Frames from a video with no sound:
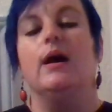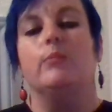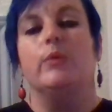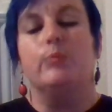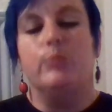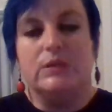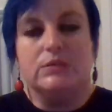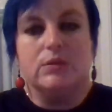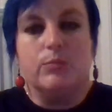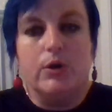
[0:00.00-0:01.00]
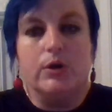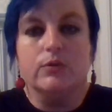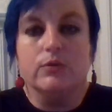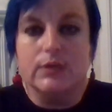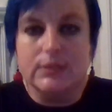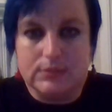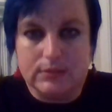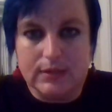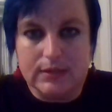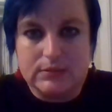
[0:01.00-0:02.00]
but based upon your
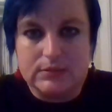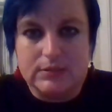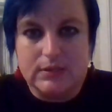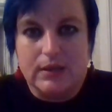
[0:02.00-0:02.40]
intellect.